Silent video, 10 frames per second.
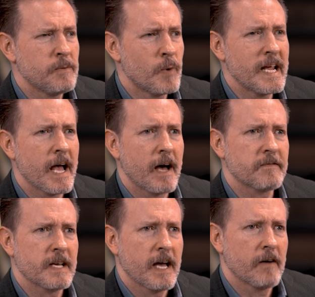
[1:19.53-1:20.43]
we
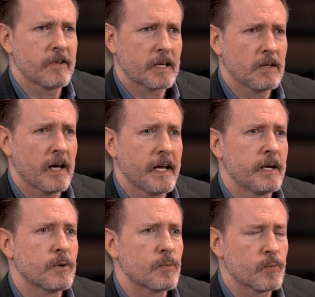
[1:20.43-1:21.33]
have to have the
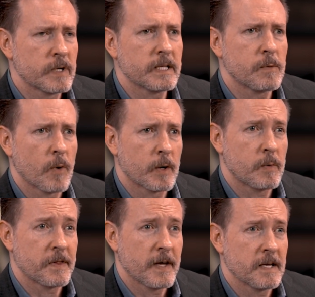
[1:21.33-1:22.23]
client really work
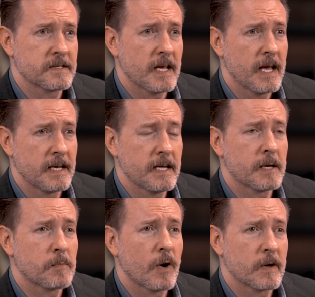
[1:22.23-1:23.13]
with us and
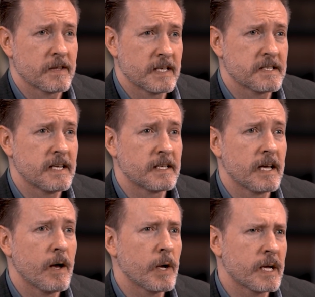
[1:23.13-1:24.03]
take part in this and get,